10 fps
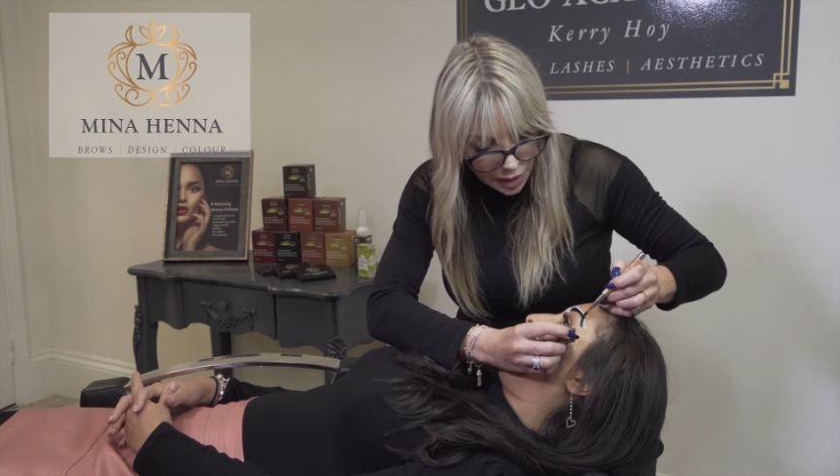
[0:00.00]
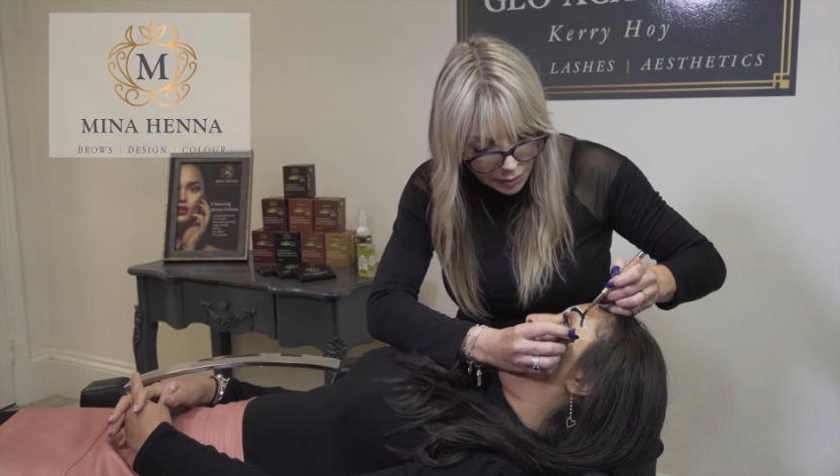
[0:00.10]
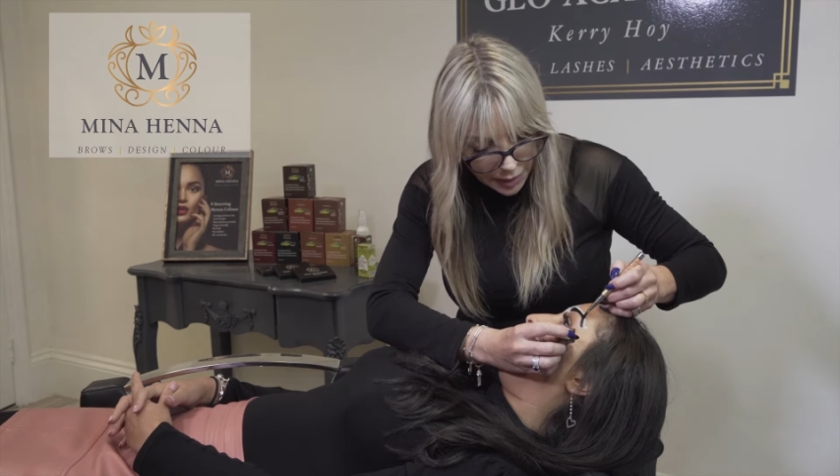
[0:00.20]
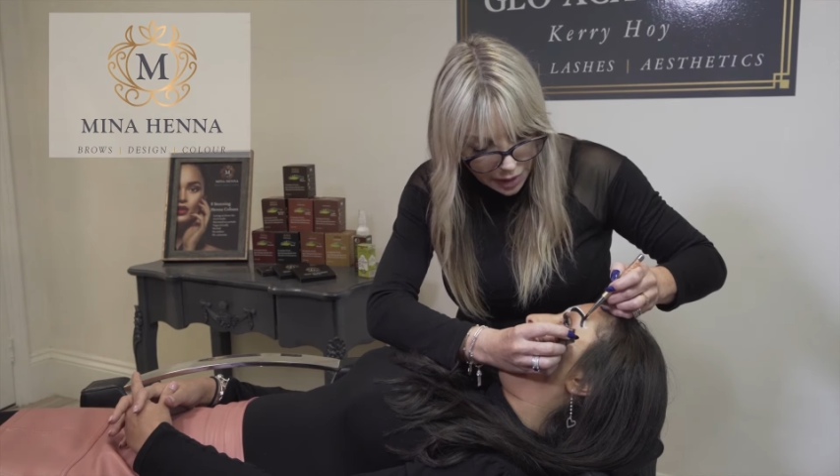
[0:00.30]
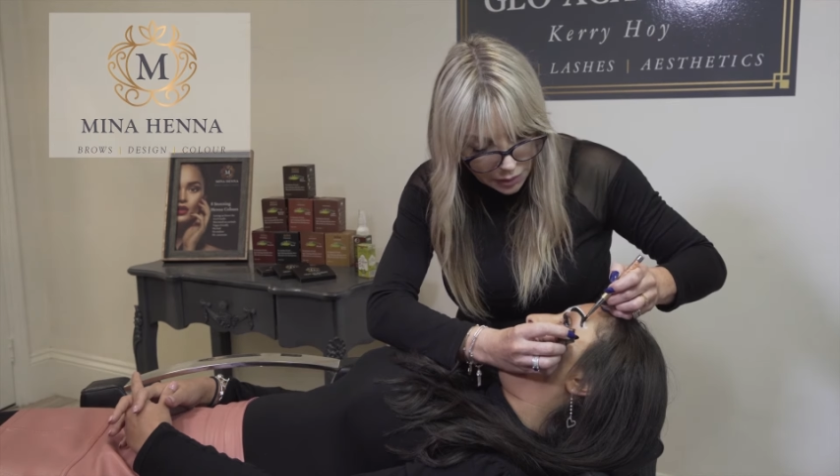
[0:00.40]

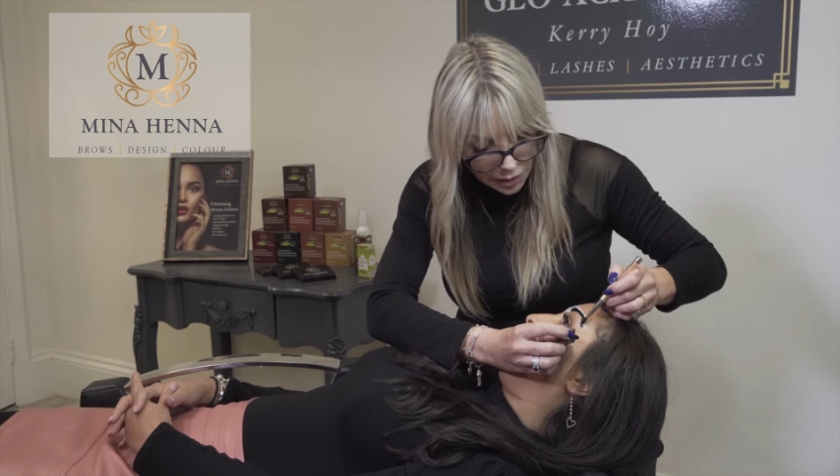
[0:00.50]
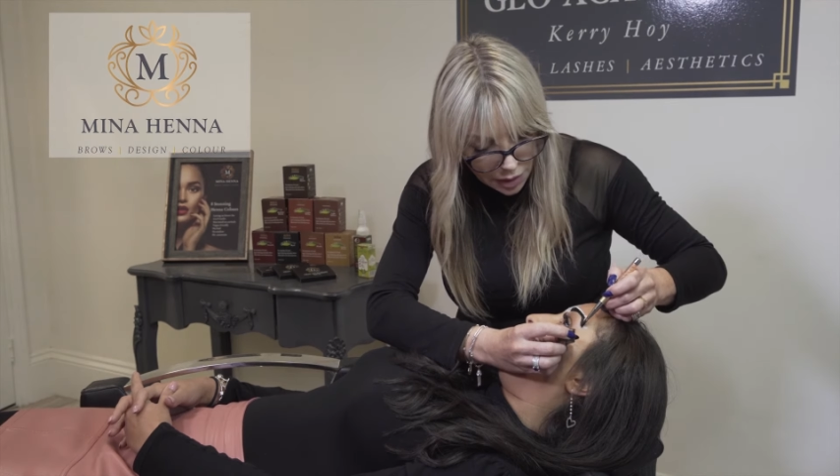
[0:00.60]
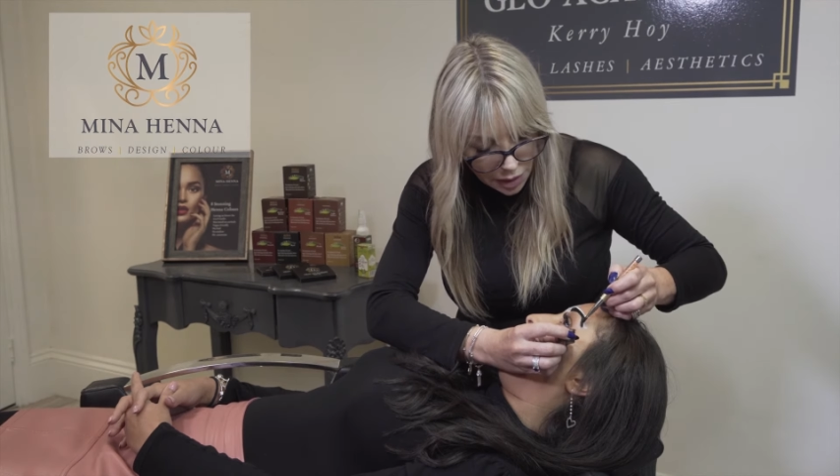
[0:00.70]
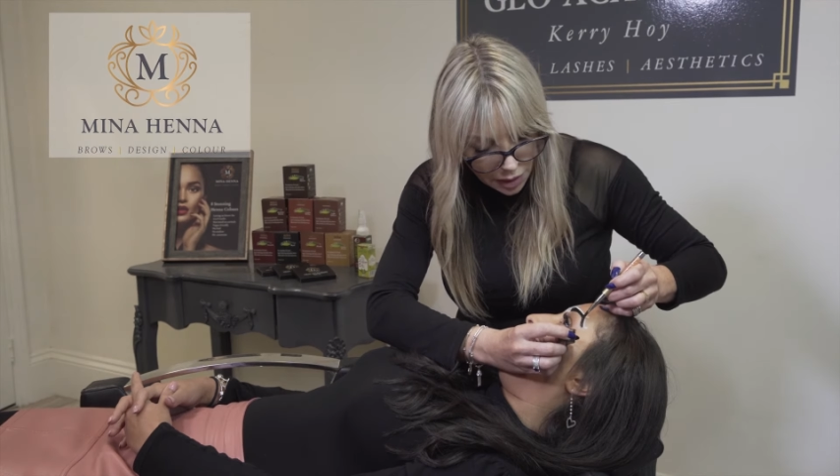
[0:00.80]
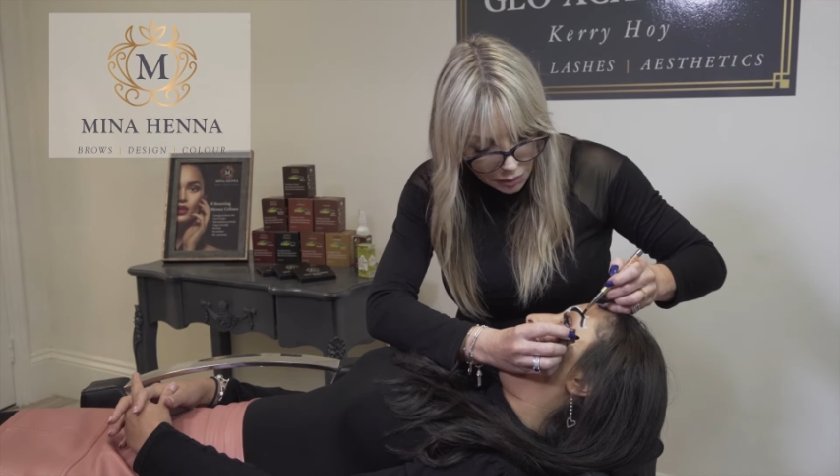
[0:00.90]
about
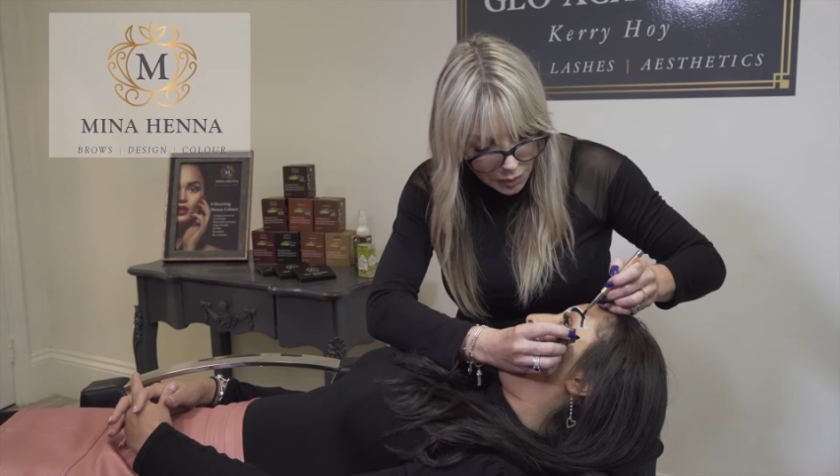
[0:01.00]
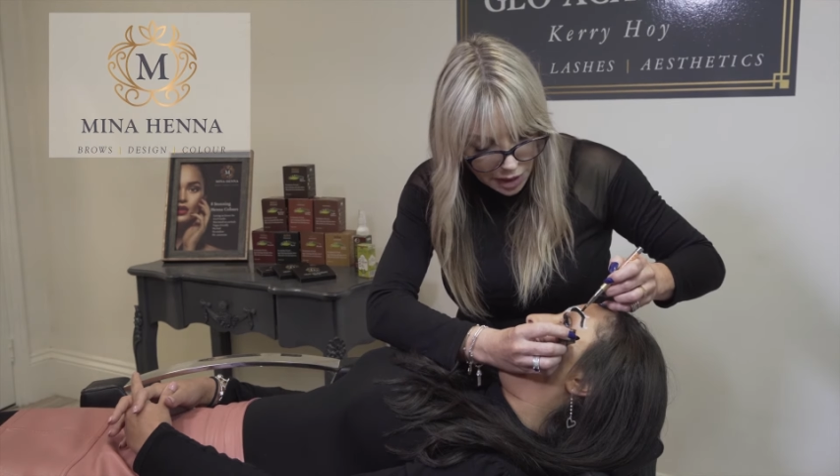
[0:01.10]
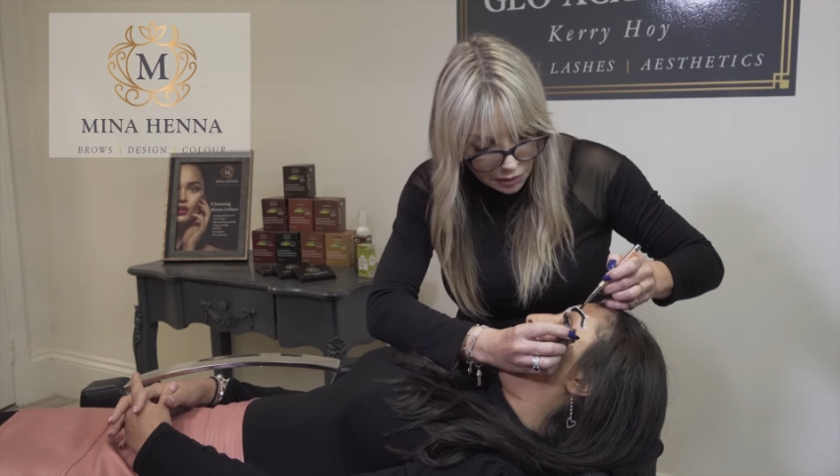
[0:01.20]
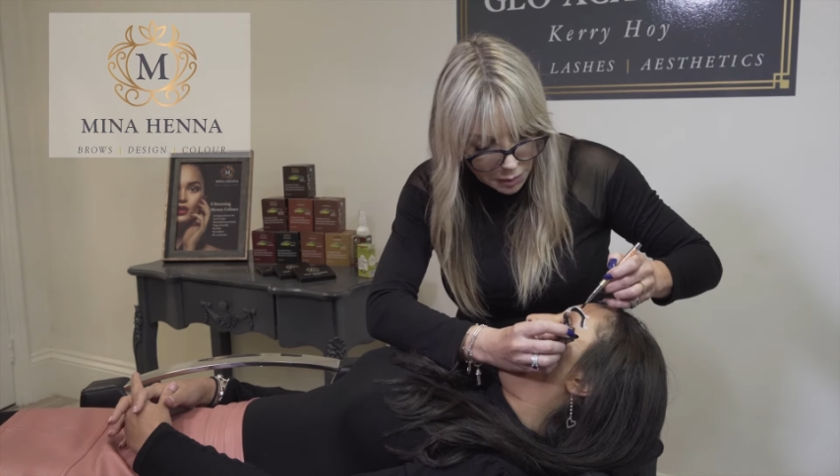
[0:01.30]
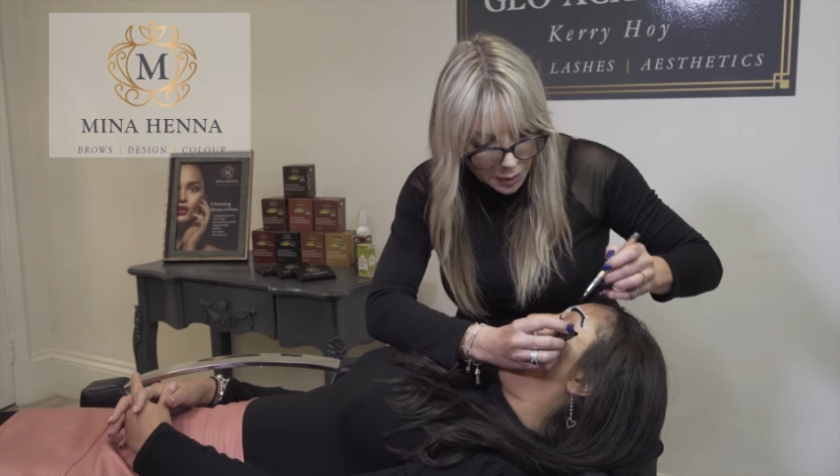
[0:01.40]
when you're
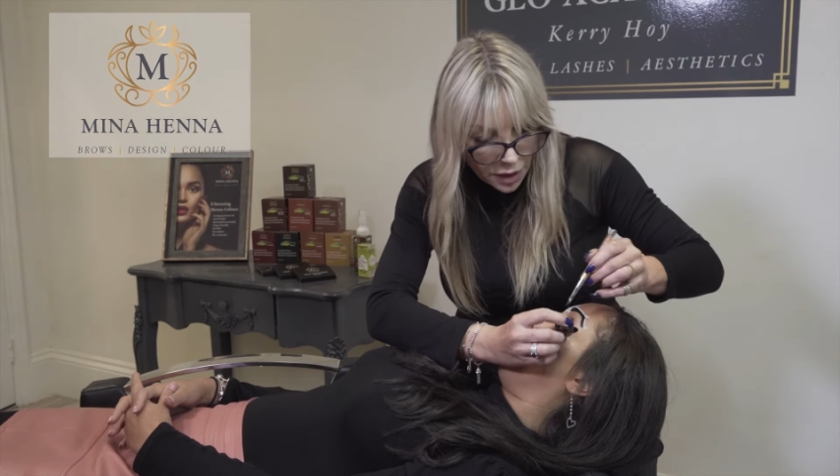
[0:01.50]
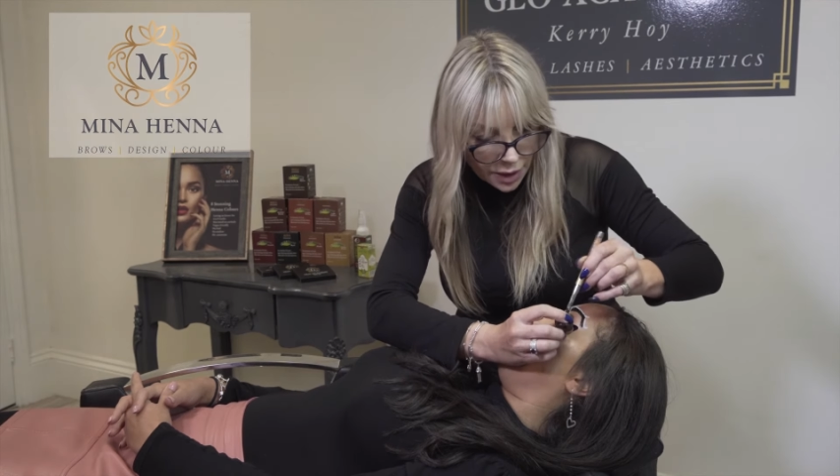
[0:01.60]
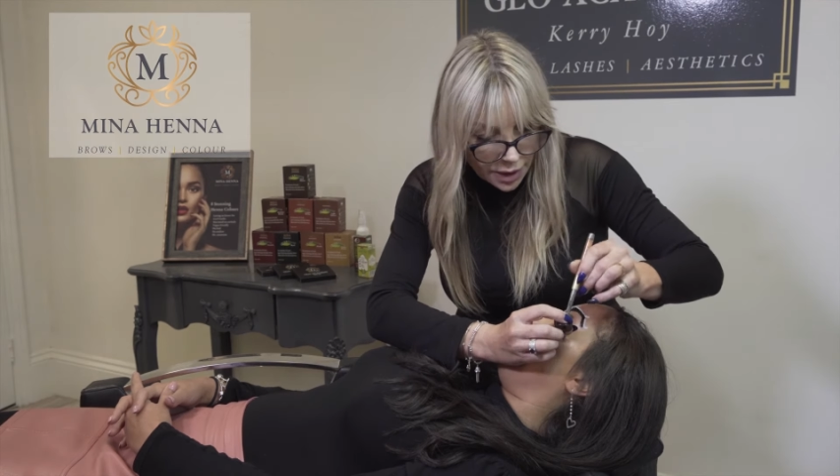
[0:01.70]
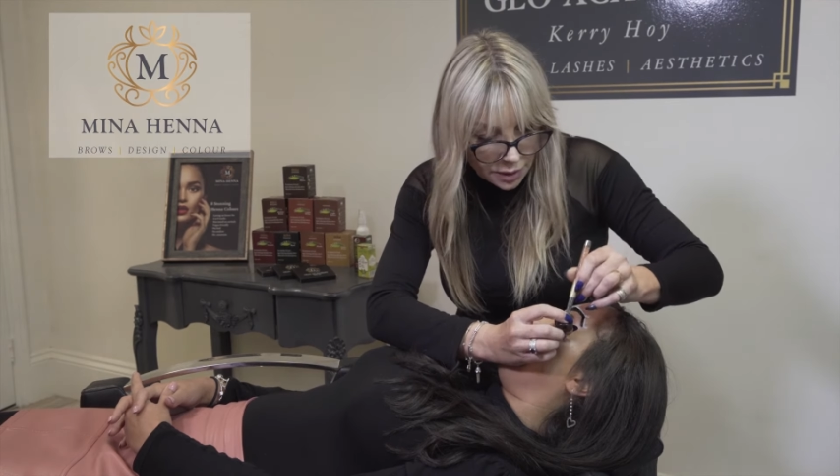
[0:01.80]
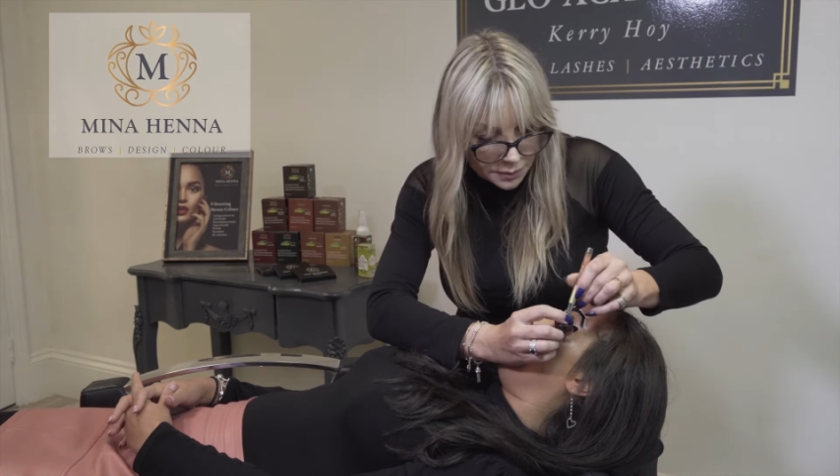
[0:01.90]
applying,